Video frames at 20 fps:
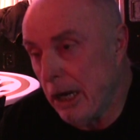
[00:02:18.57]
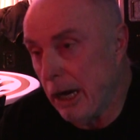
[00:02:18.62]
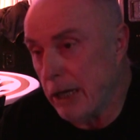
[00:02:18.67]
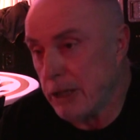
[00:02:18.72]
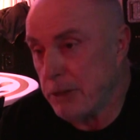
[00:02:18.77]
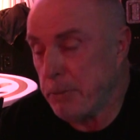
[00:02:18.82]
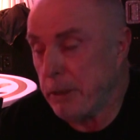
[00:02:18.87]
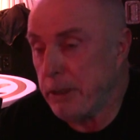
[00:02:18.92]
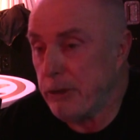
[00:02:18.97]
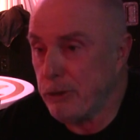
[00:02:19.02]
I
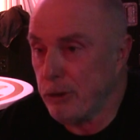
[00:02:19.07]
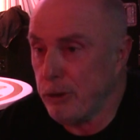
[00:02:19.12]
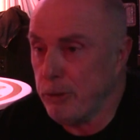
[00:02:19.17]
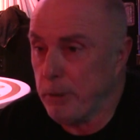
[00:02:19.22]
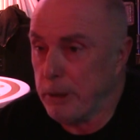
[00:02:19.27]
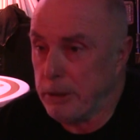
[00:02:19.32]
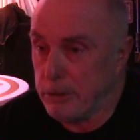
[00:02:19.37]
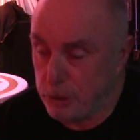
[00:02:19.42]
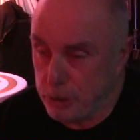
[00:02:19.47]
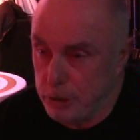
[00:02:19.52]
spent 2
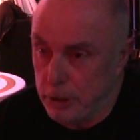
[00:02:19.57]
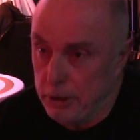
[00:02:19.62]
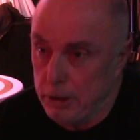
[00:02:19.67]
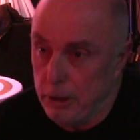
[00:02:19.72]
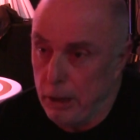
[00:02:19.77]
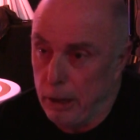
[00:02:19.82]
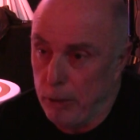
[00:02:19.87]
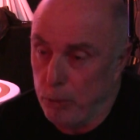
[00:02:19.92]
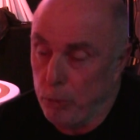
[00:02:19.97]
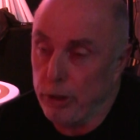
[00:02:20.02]
months
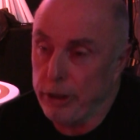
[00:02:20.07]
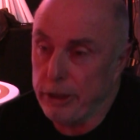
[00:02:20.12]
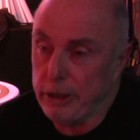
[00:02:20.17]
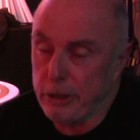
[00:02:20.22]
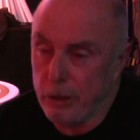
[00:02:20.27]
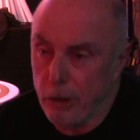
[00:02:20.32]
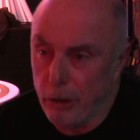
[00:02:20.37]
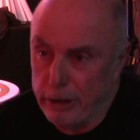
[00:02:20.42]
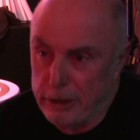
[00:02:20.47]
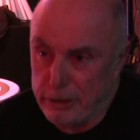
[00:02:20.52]

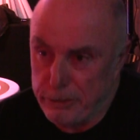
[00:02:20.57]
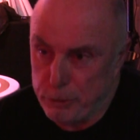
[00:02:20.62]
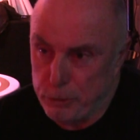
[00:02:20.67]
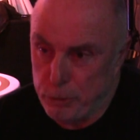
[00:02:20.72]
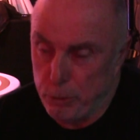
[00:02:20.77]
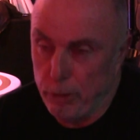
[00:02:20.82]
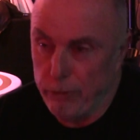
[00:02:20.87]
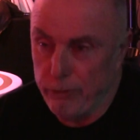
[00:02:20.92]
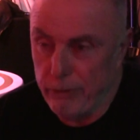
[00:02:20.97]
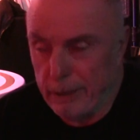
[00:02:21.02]
working nights for
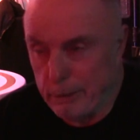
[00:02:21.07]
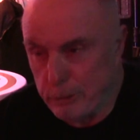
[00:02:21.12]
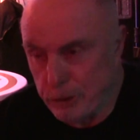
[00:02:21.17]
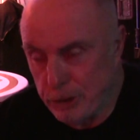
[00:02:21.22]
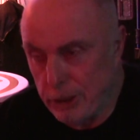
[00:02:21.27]
12 hours,